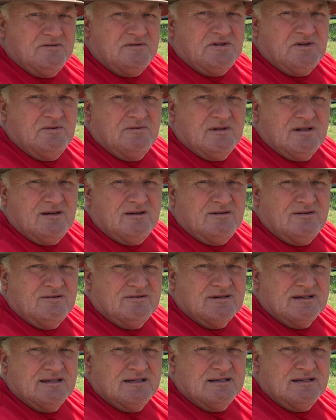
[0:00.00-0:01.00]
too
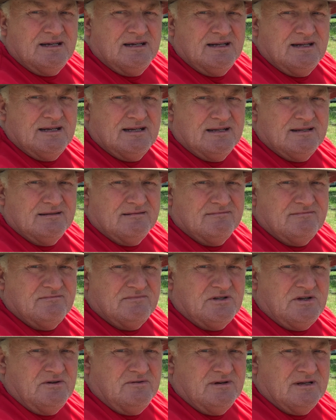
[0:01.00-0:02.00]
long and get it
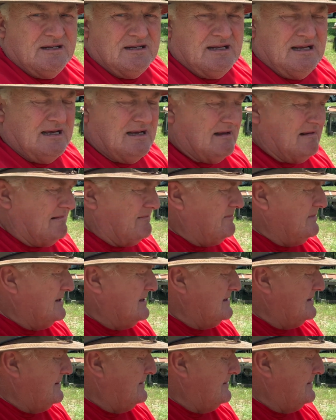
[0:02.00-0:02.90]
too in depth. But,